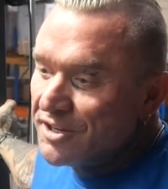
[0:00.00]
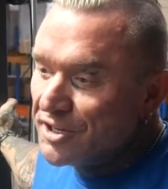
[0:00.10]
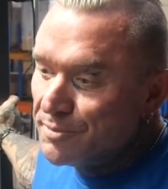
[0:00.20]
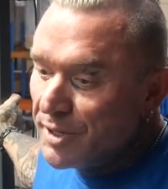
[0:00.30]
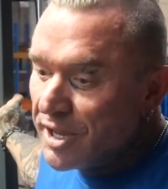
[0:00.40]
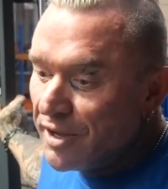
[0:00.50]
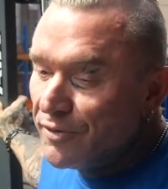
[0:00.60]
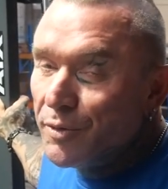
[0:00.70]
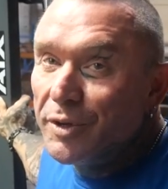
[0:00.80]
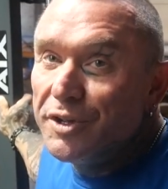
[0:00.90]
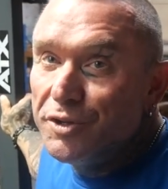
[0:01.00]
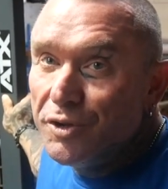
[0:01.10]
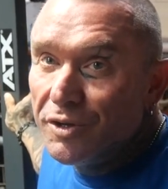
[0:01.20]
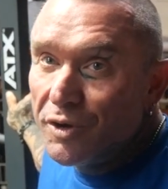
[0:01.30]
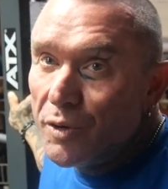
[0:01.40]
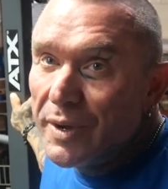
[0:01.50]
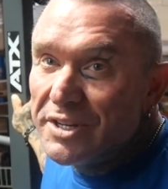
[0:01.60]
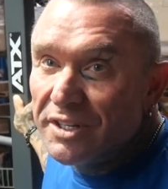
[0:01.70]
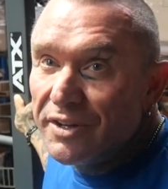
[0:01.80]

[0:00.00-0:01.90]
Just be careful what you do. Always